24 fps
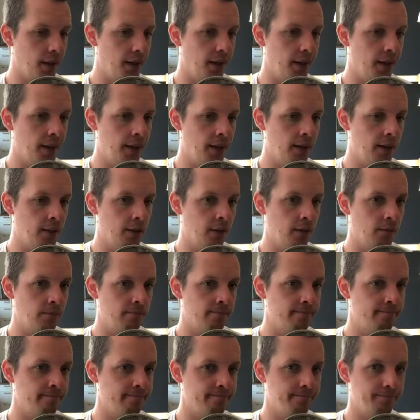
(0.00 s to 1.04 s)

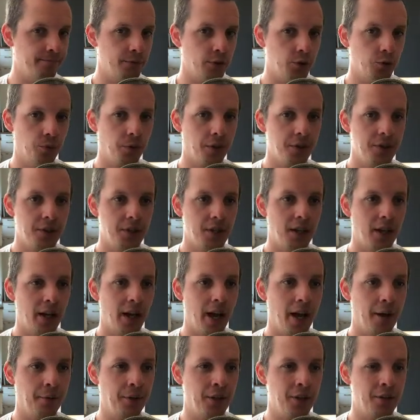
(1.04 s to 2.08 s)
So we'll see
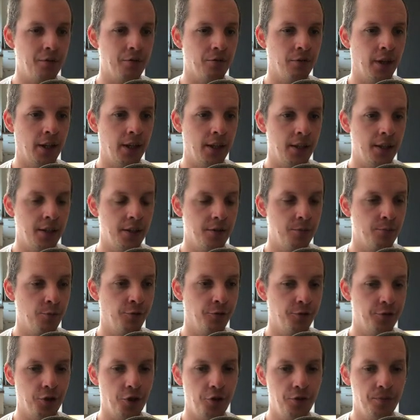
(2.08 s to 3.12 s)
how this release
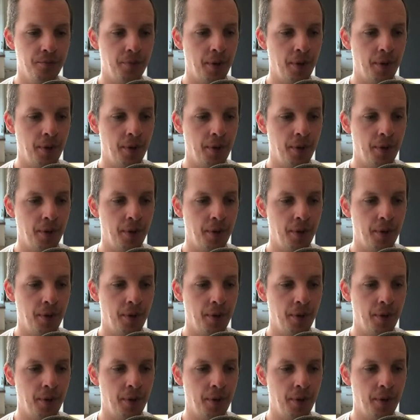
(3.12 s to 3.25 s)
moves on.